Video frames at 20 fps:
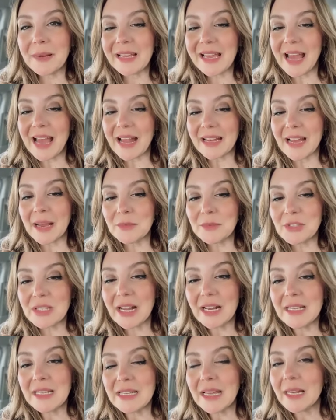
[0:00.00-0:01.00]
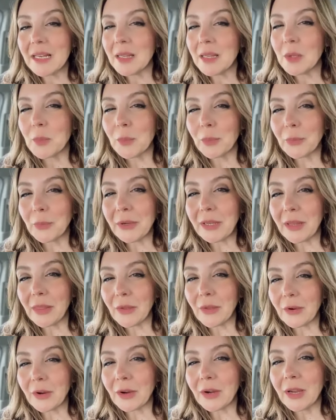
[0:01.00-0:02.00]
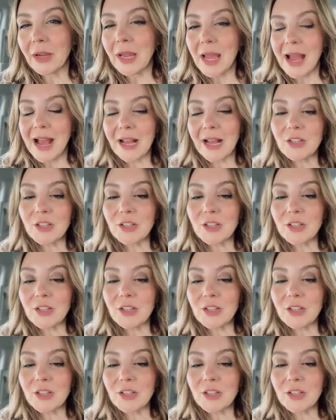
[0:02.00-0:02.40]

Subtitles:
But again, I'm just kind of taking a little breather.